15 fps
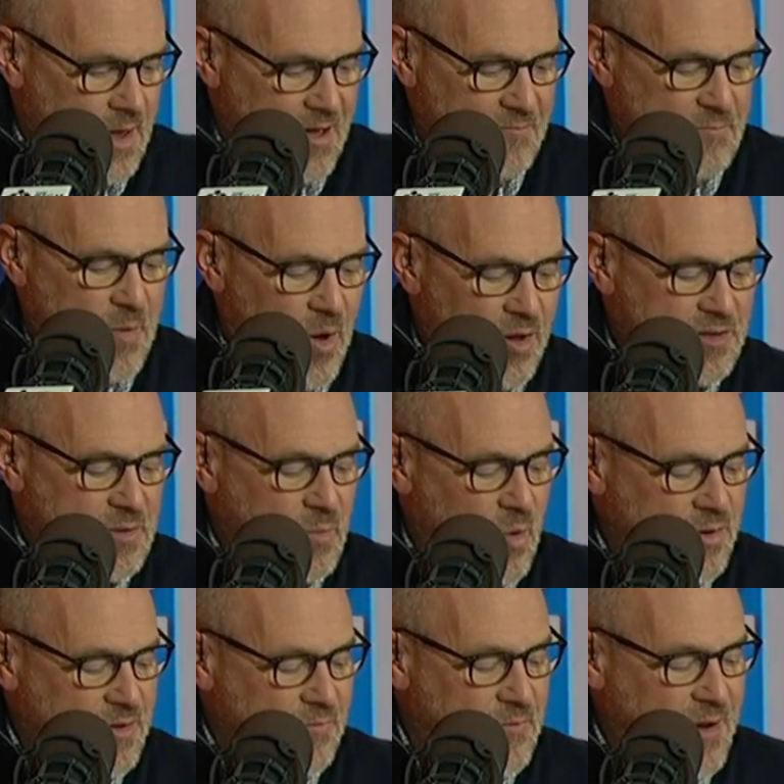If
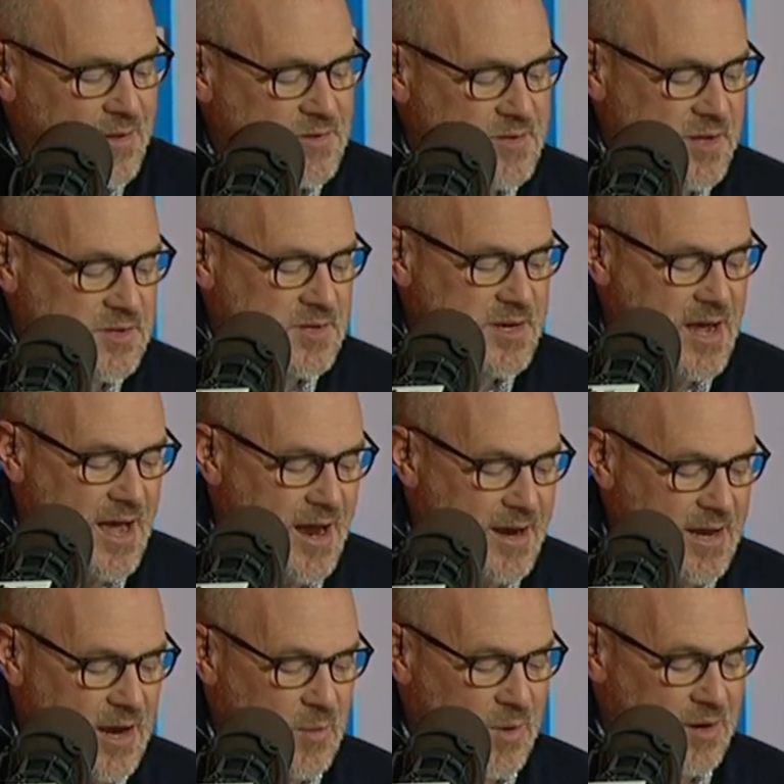Baltimore defeats
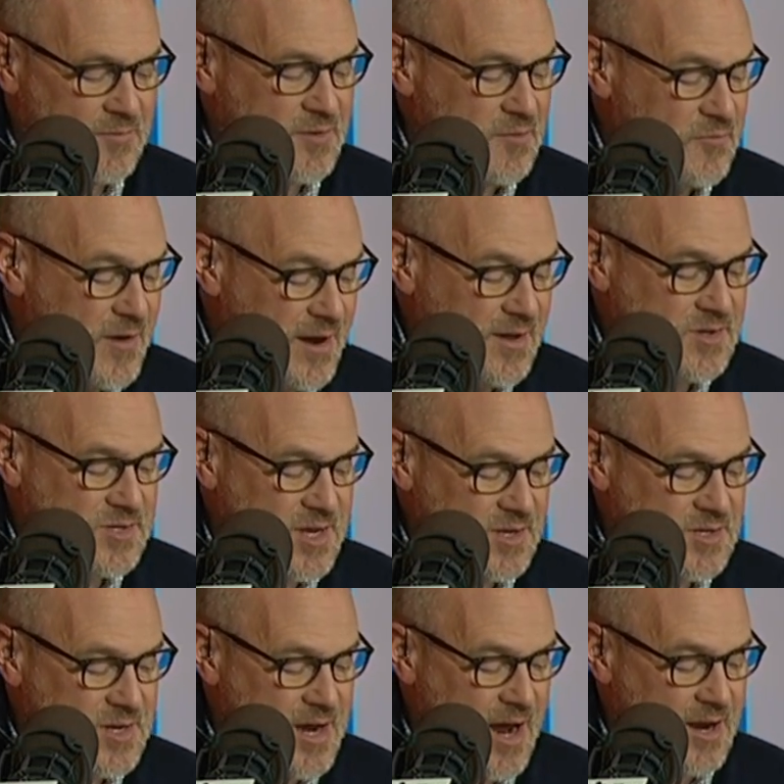Cincinnati, it will have defeated
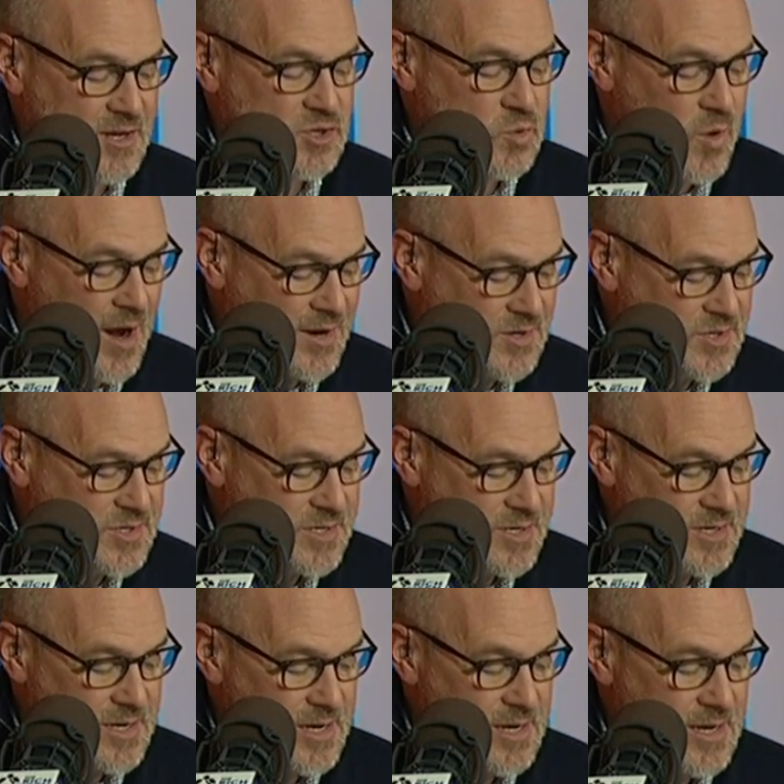Cincinnati twice,
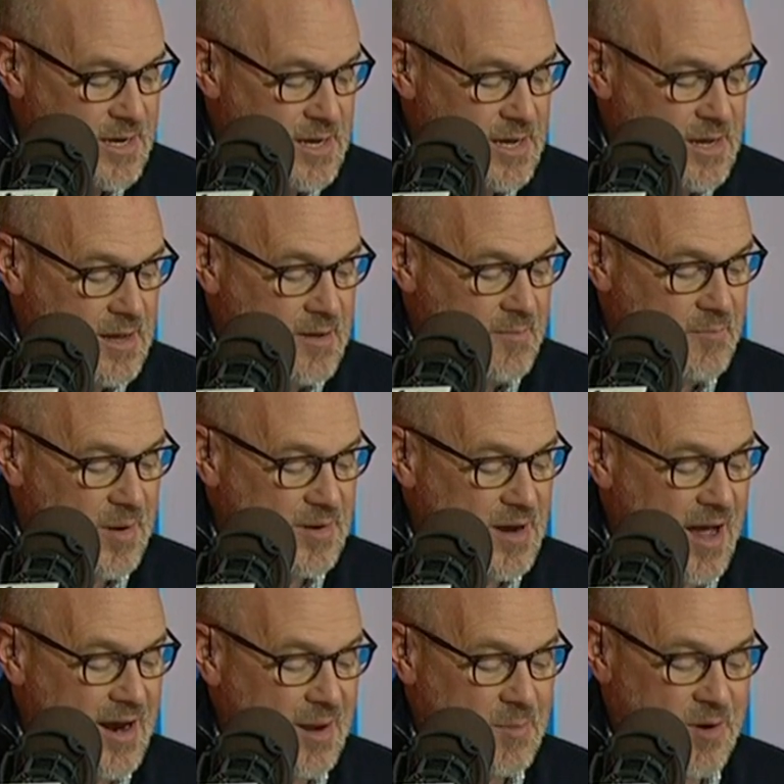but
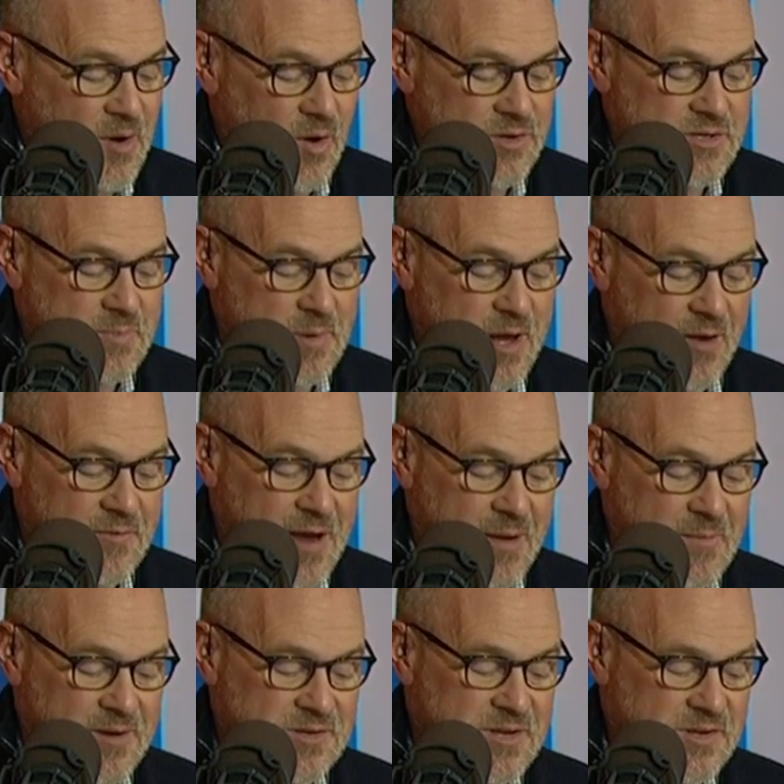not able to host a playoff game
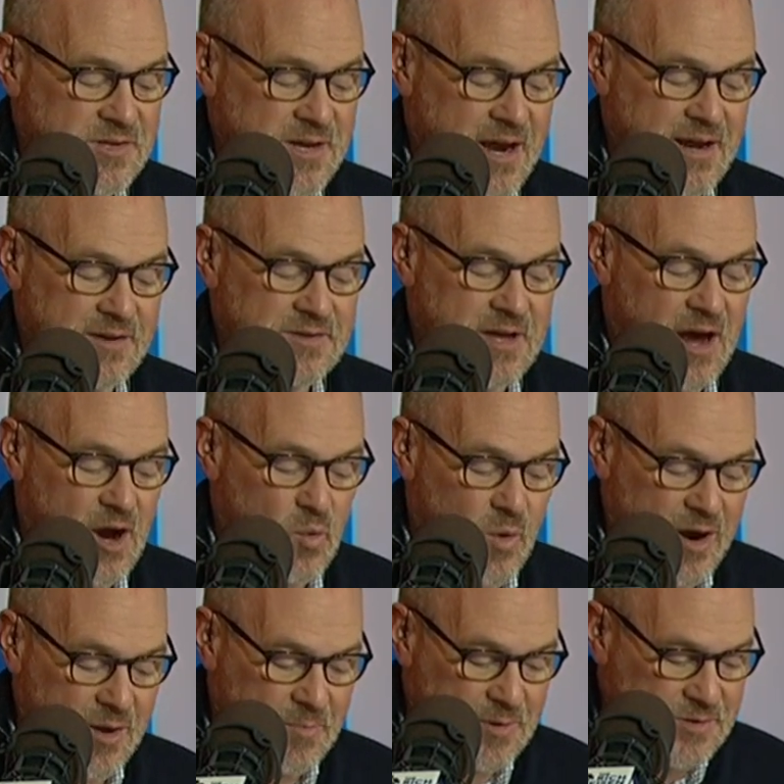because Cincinnati has the higher
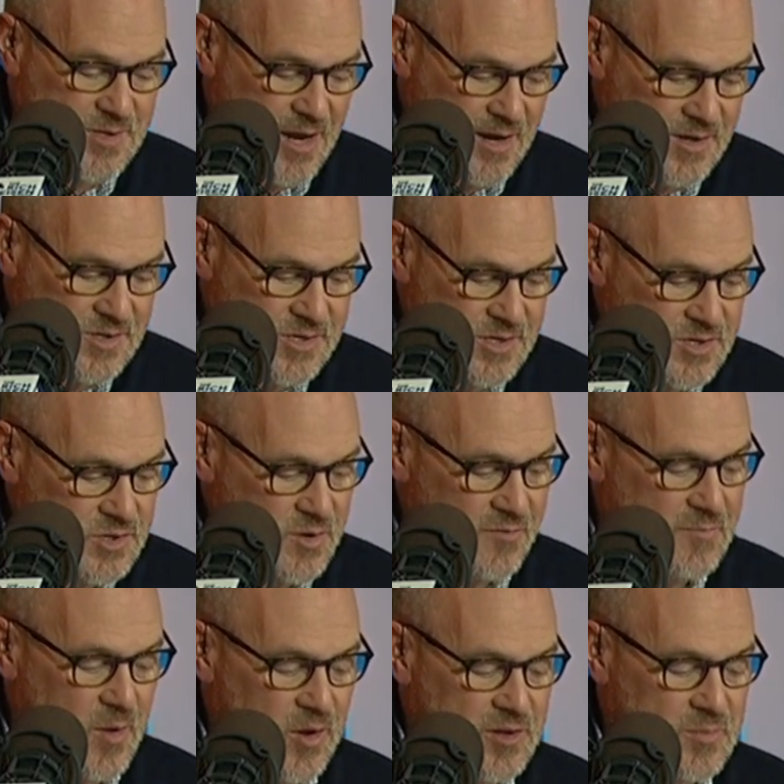winning percentage. So
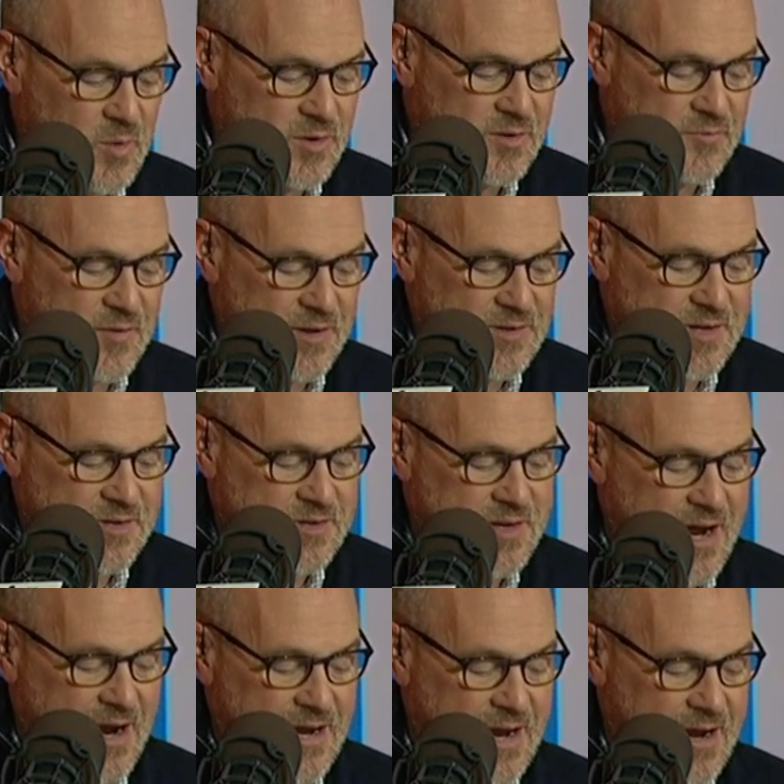if Baltimore defeats
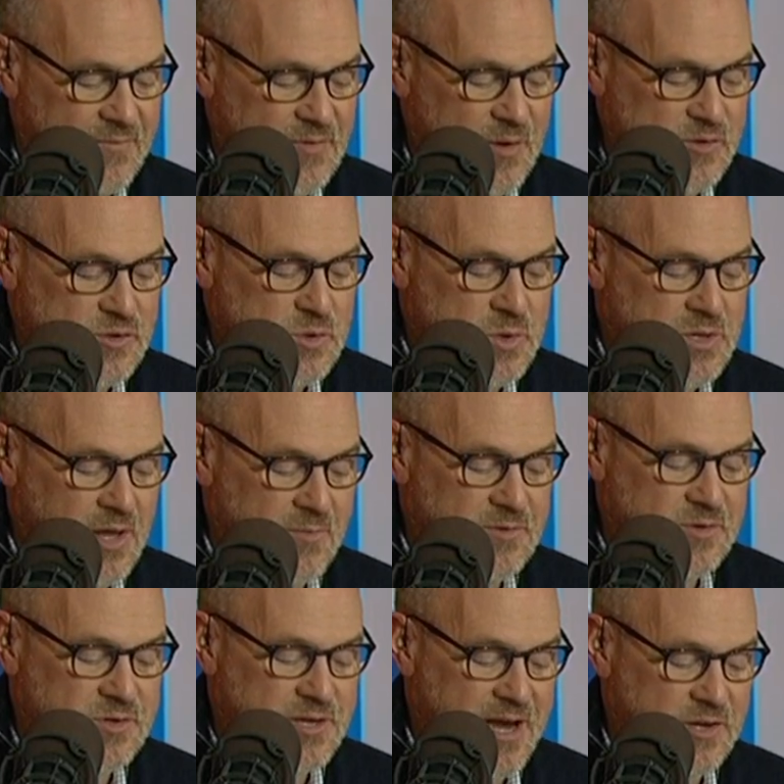Cincinnati, and if those two clubs
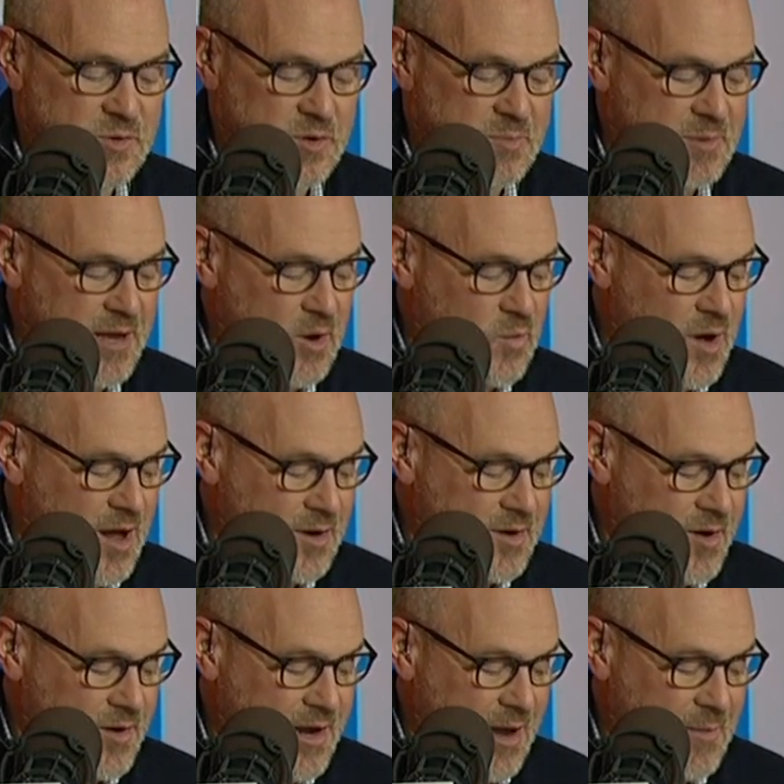are scheduled to play a wild
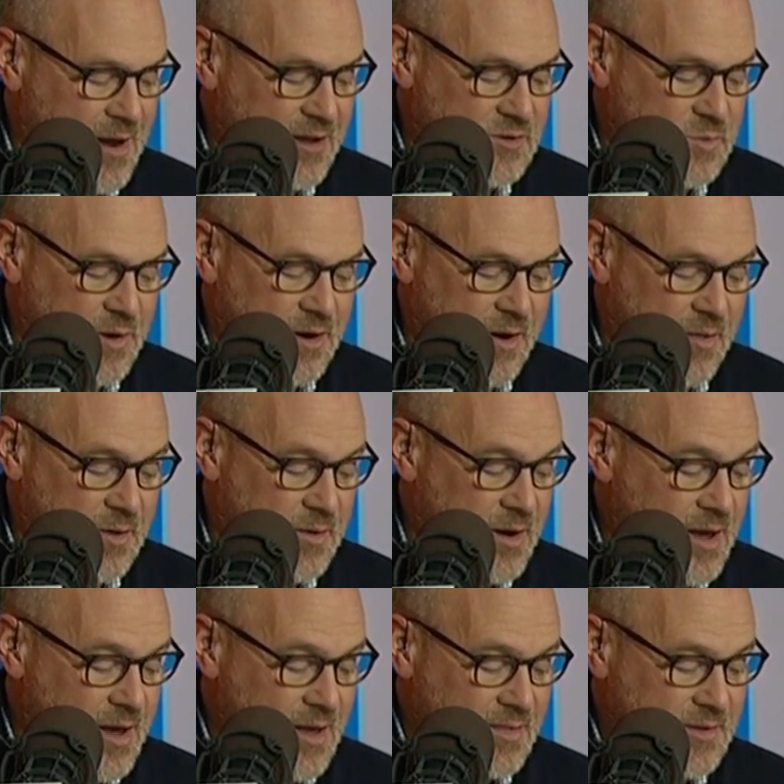card game against one another,
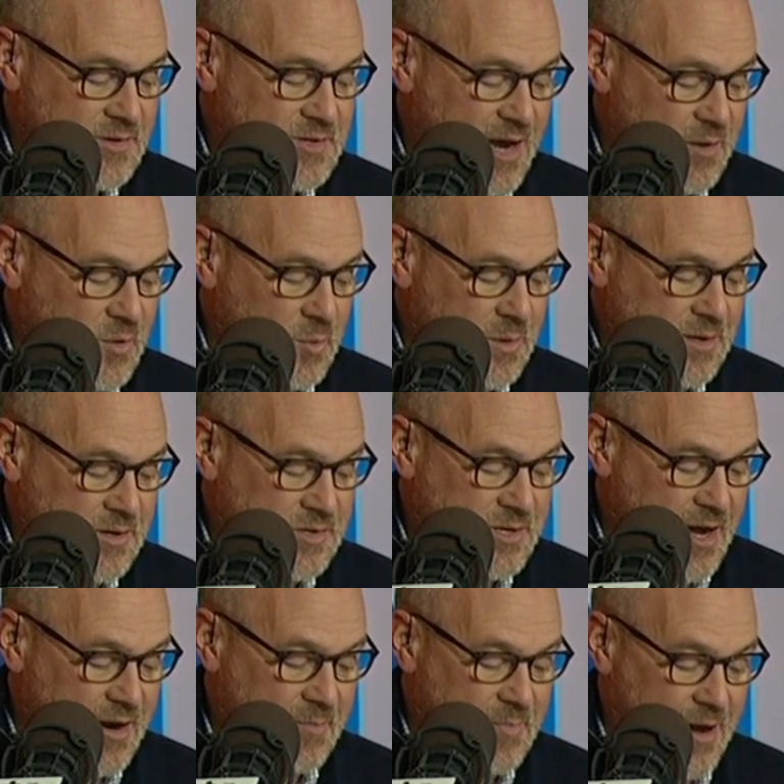the site will be
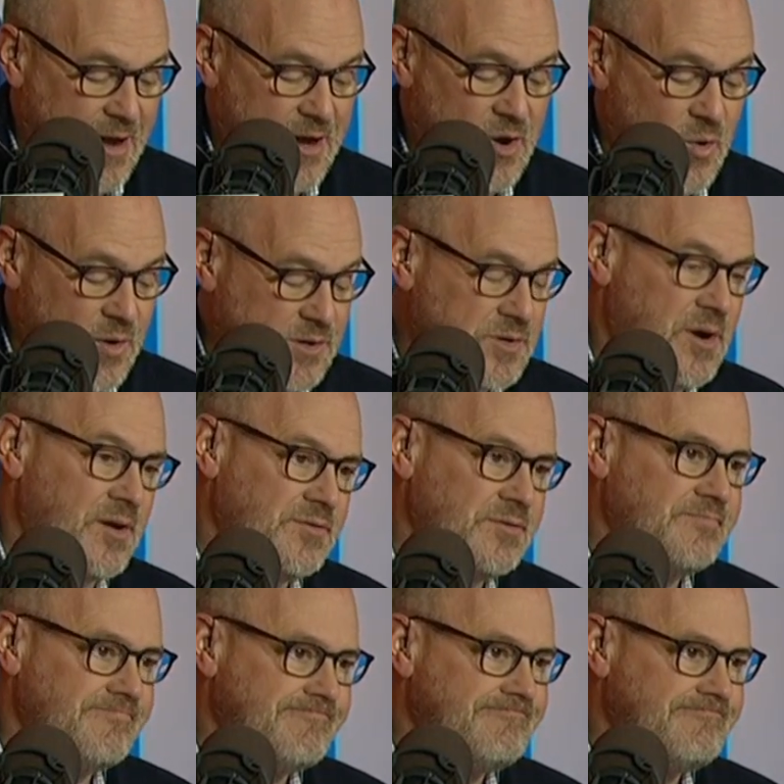decided by a coin toss.